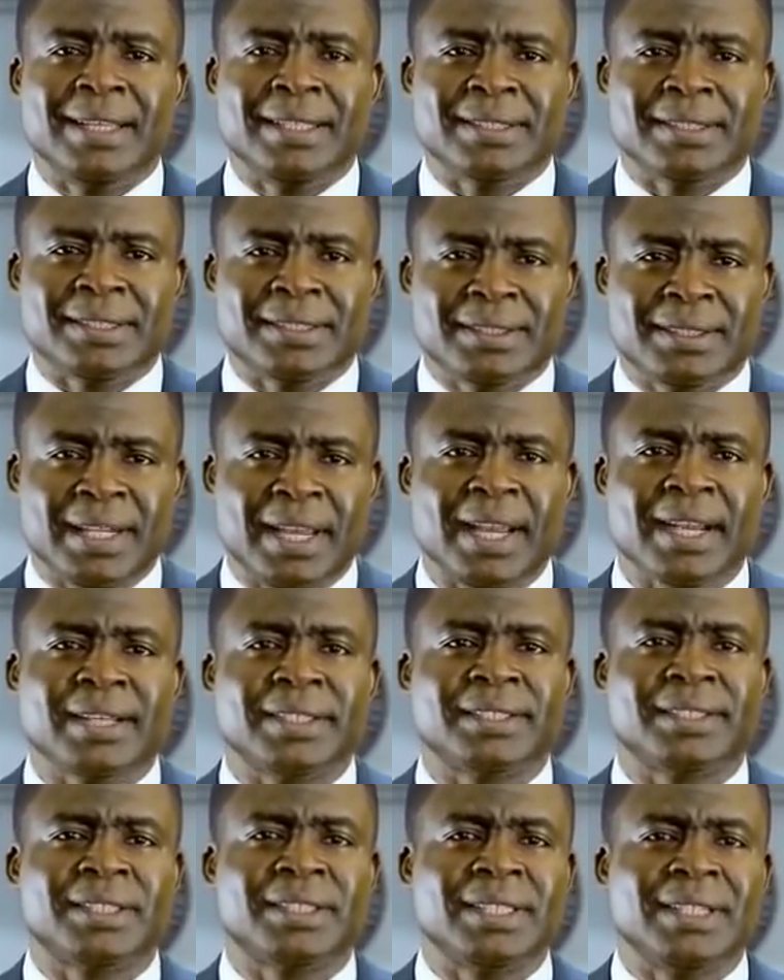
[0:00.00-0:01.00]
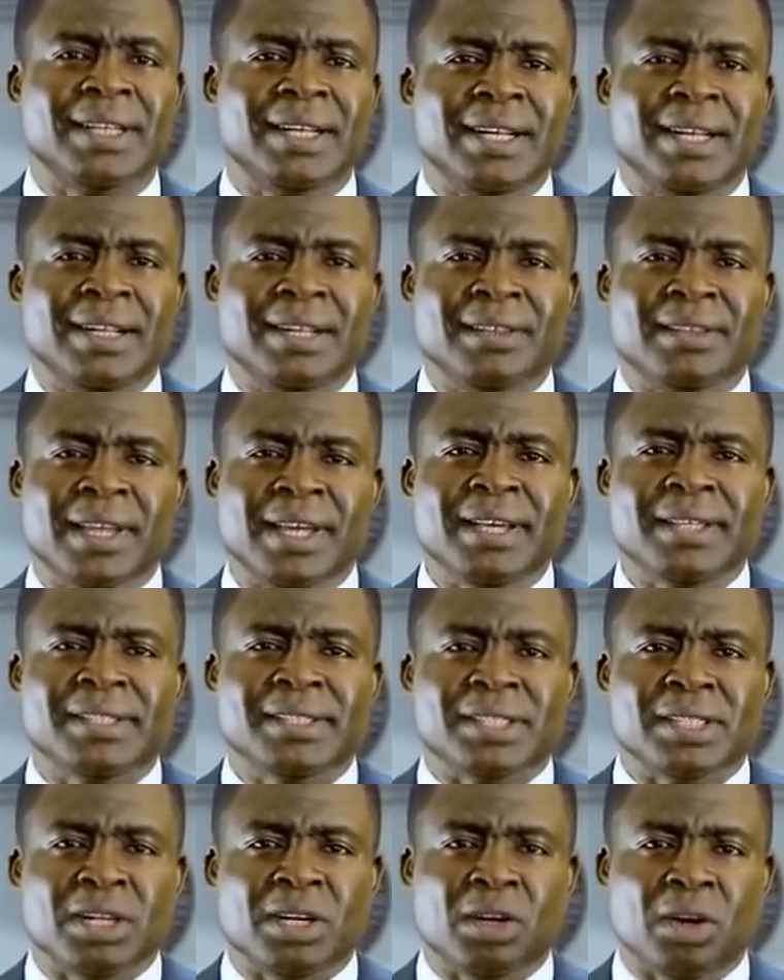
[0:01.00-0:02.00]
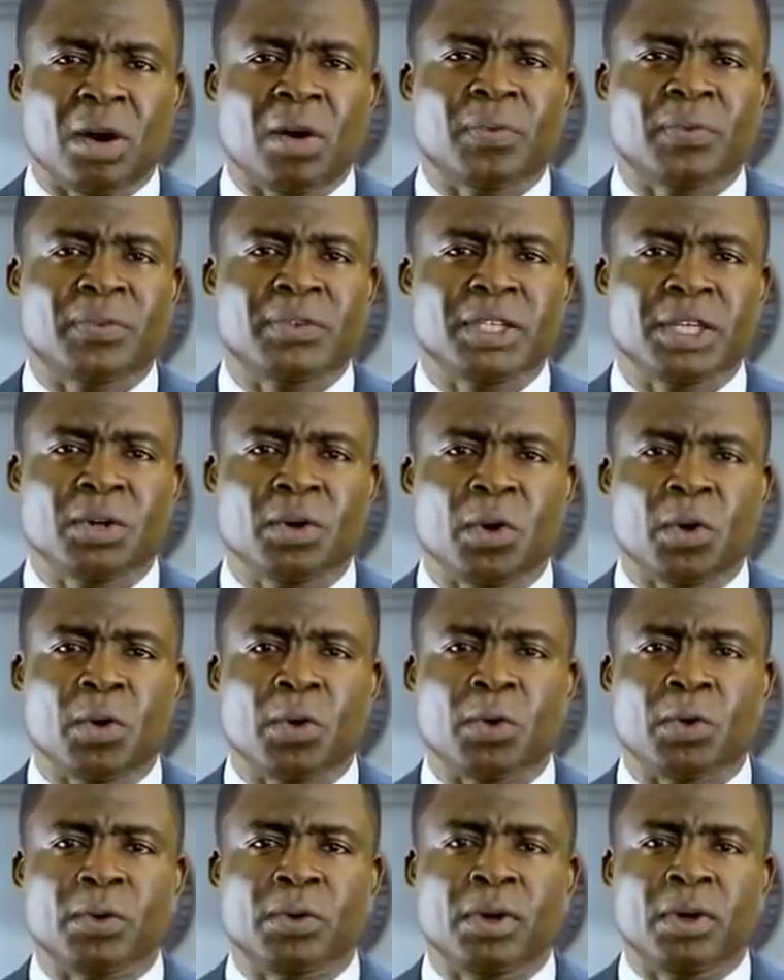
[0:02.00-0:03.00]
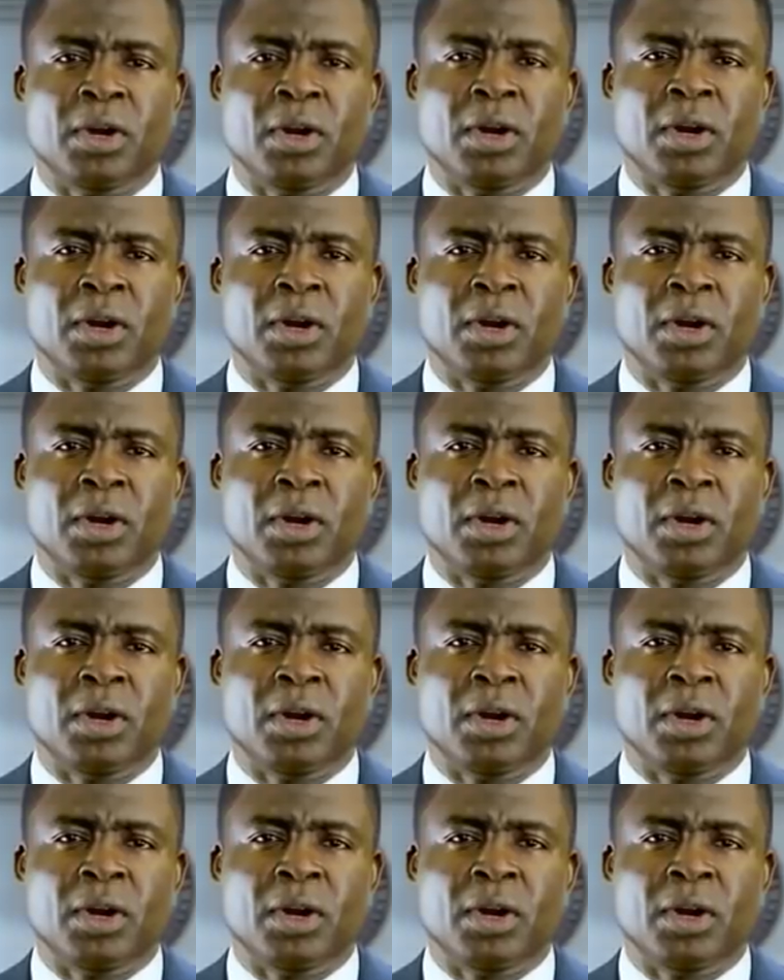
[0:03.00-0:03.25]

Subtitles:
staked this lofty goal